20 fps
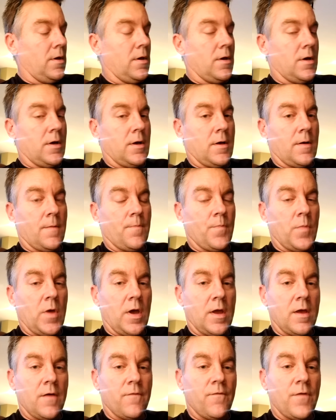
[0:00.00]

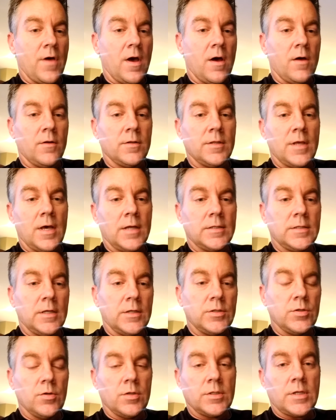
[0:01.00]
I have found that
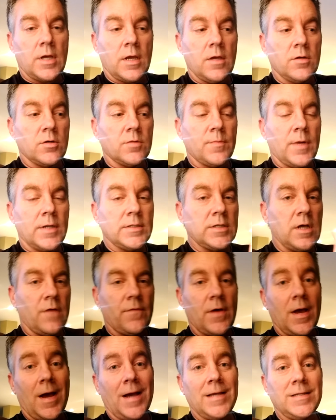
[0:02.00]
as soon as I injured myself,
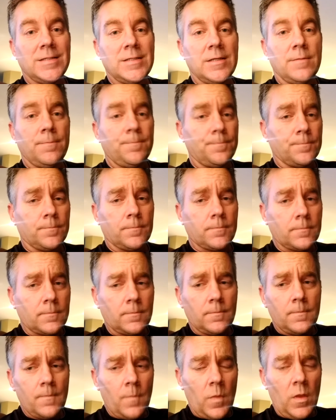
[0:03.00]
I iced it
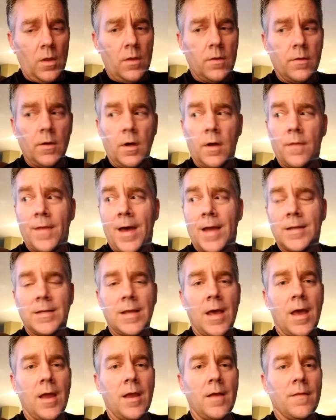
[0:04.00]
that
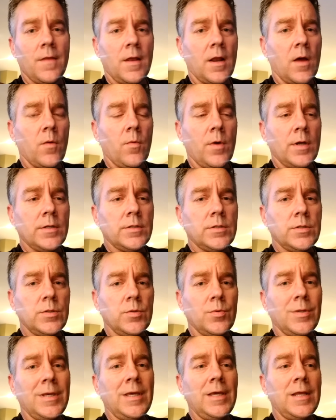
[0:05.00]
day, and then I went
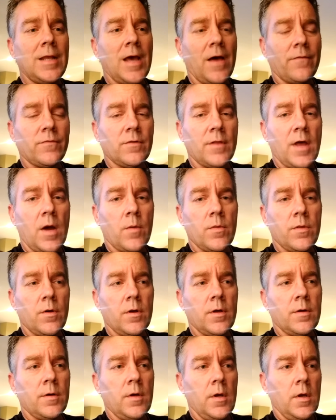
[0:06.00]
to heat after that
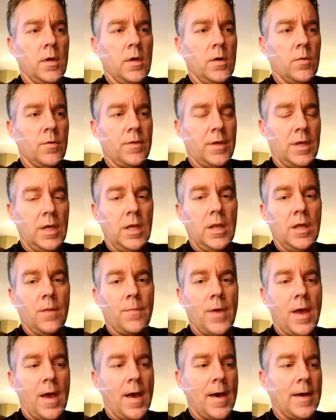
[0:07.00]
with a heating
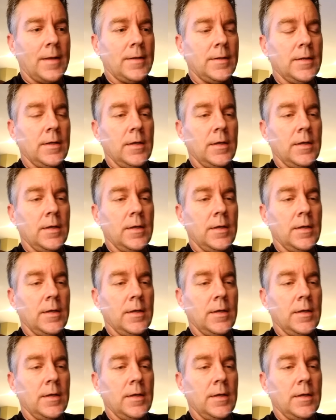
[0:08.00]
pad,